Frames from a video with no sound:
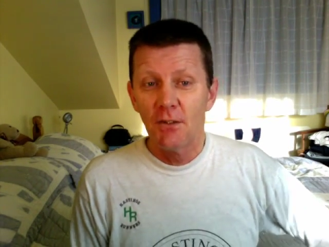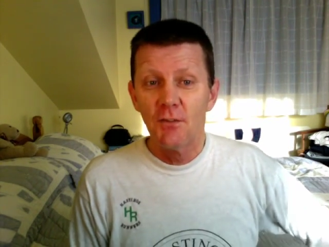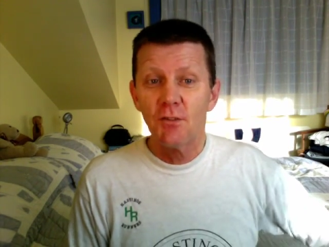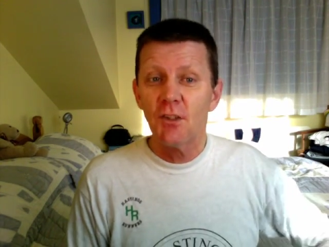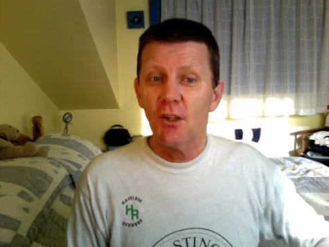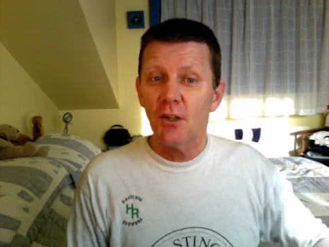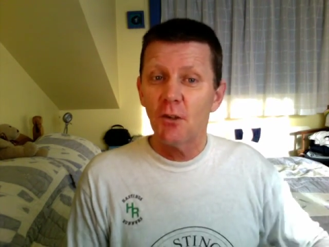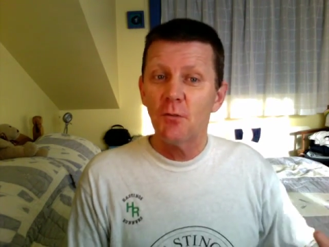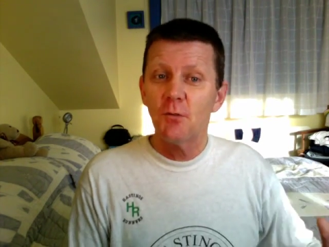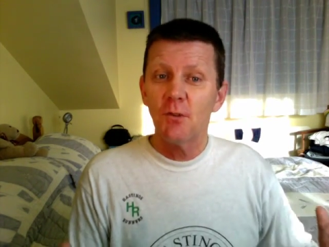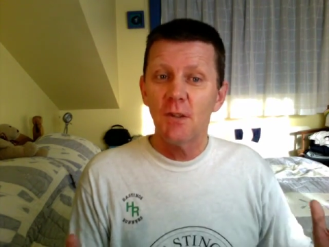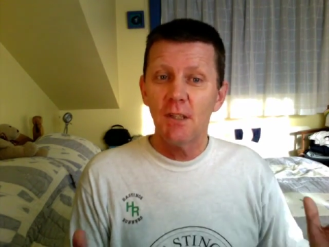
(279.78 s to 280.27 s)

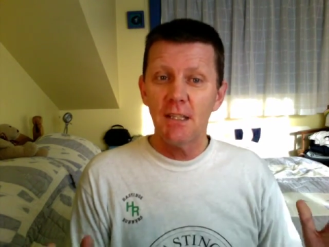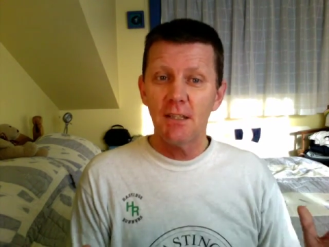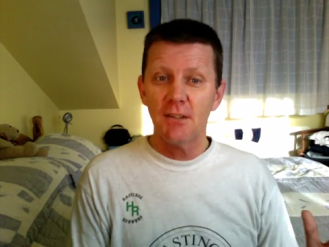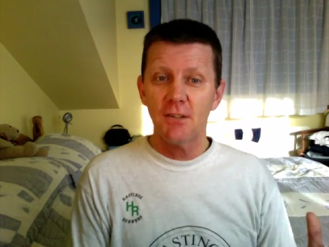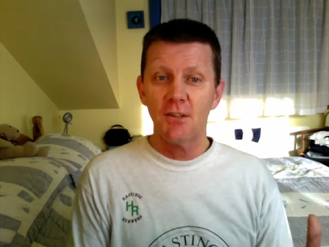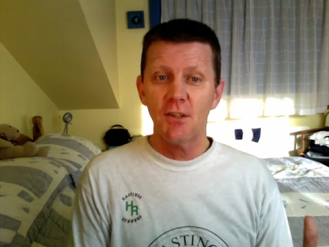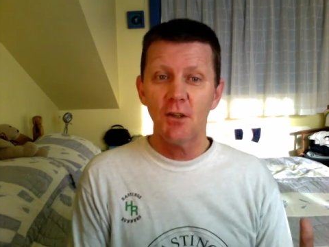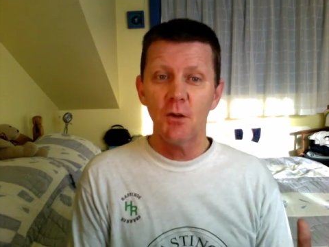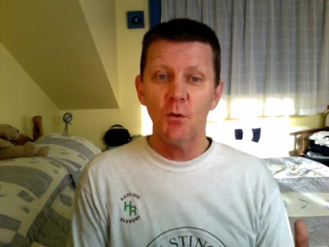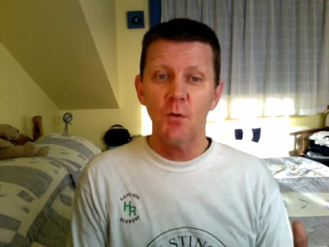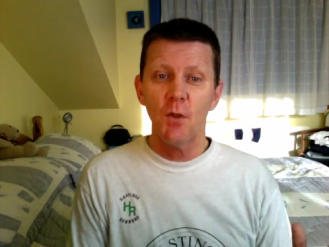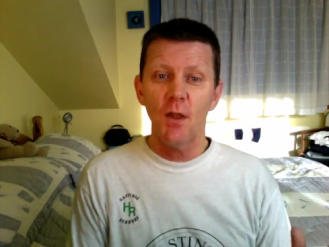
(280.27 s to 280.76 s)
So it's
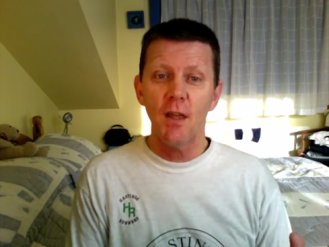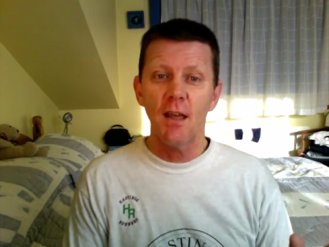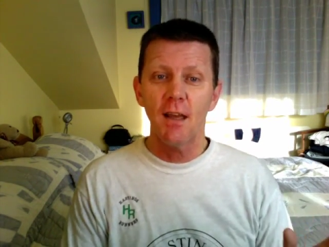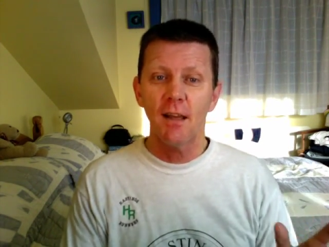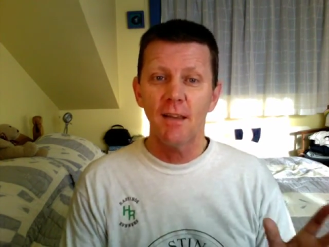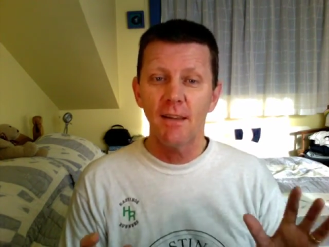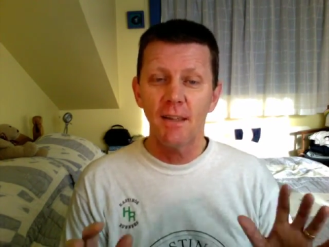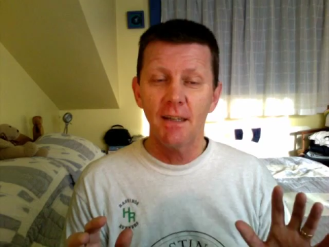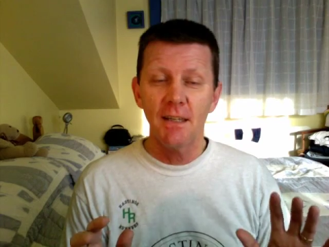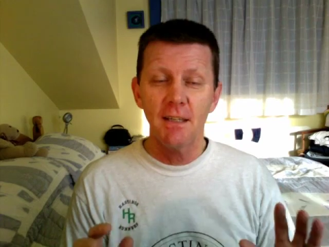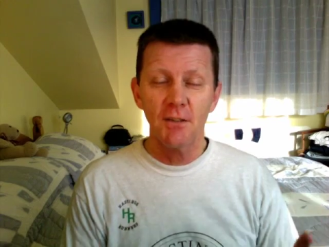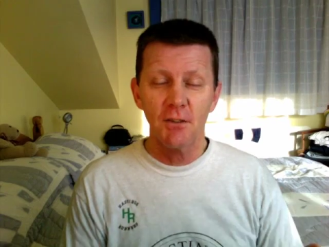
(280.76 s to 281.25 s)
still
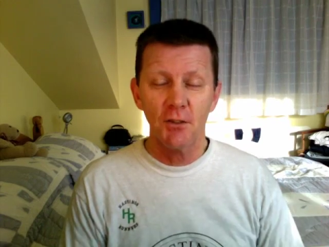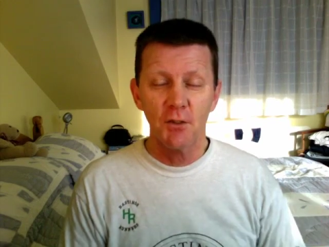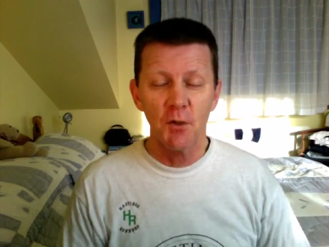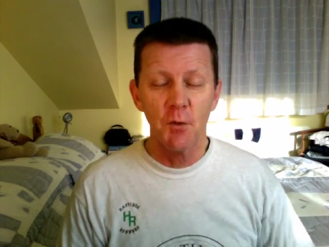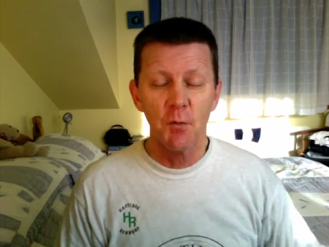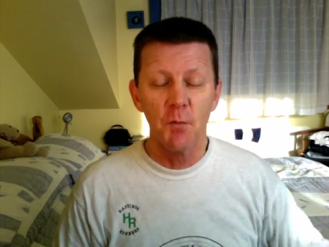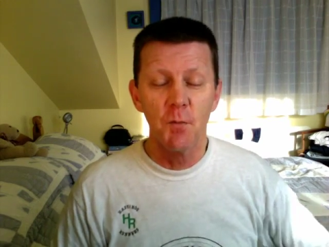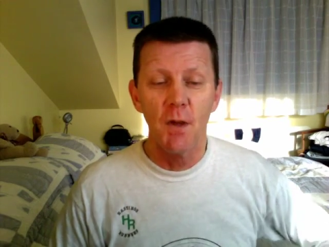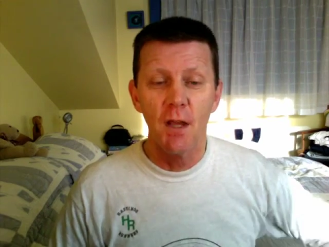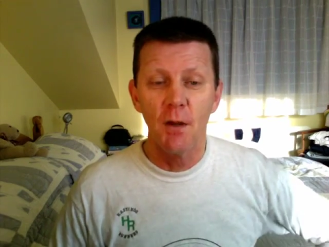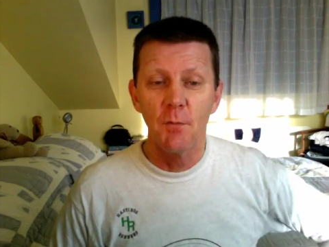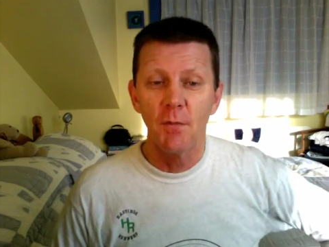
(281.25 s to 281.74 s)
there. It is a
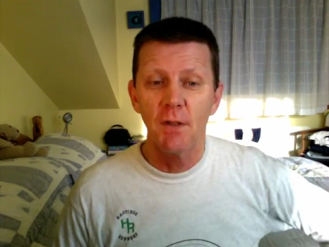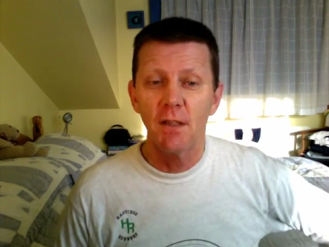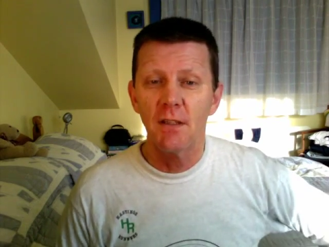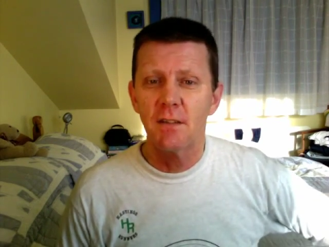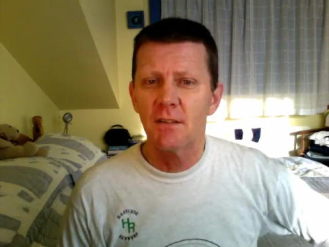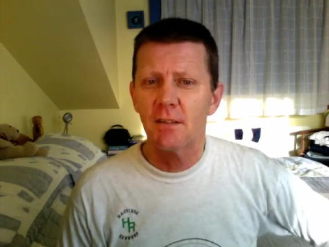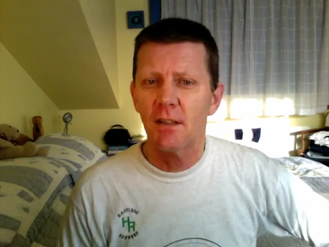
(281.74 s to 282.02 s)
good memory.